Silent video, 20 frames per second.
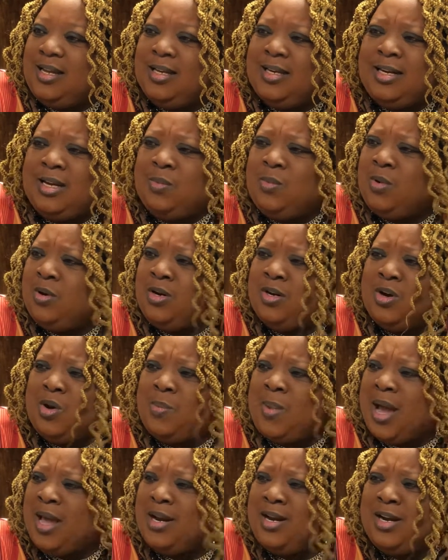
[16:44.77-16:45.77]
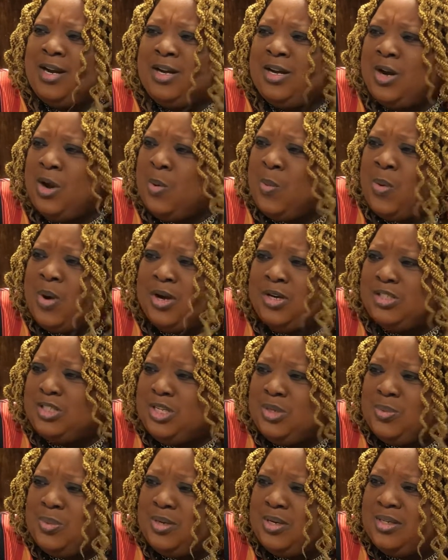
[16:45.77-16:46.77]
And didn't want nobody to know where
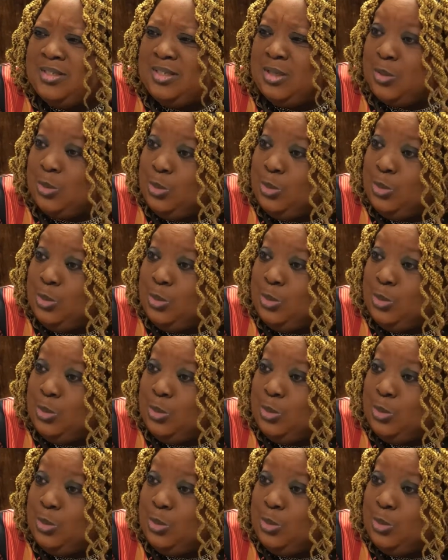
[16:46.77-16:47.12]
she was and